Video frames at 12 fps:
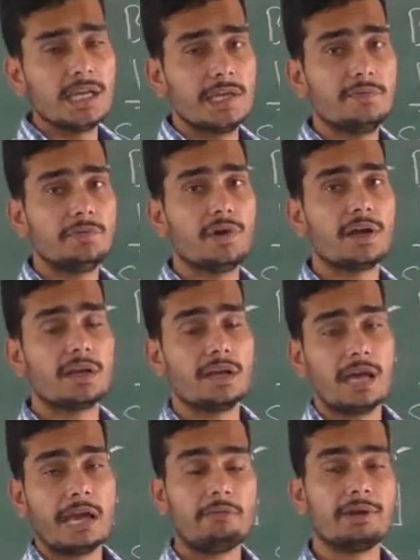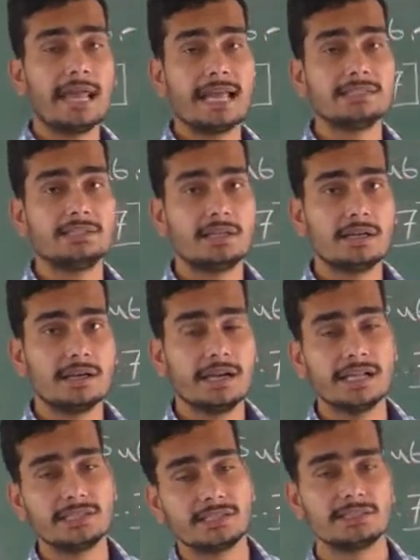If you have a natural
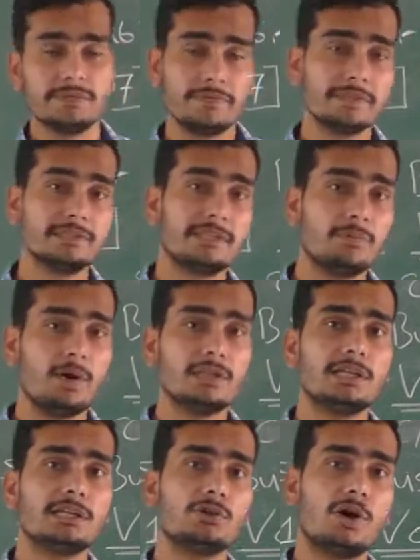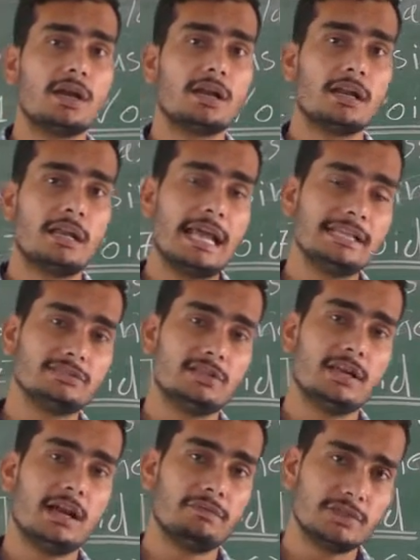relationship with some other, your
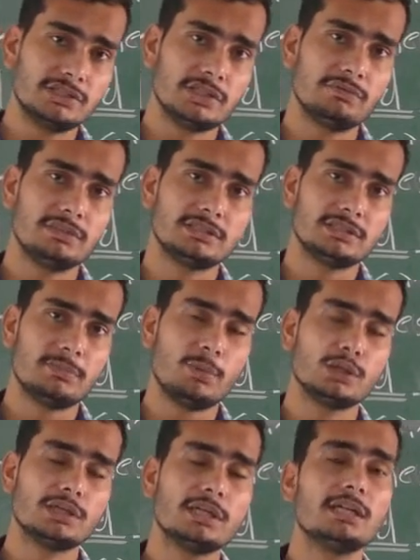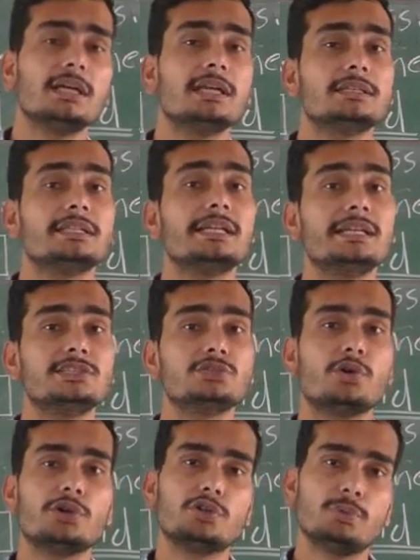natural affection with some other, then it is
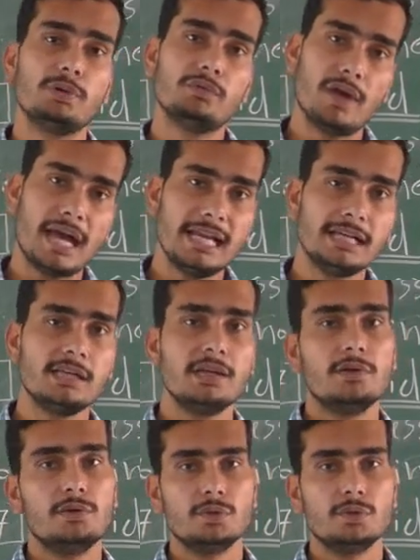going to be valid.